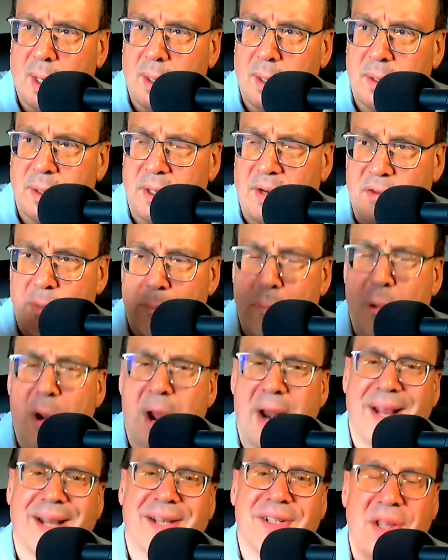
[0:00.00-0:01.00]
different
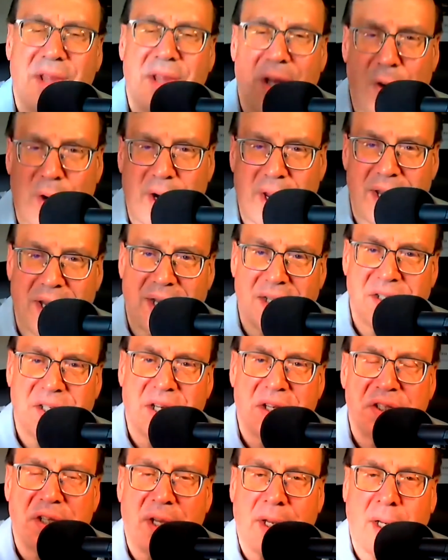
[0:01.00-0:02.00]
products, and they already had
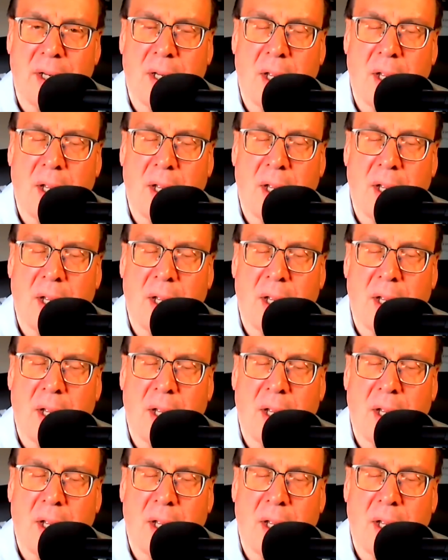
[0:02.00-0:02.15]
existing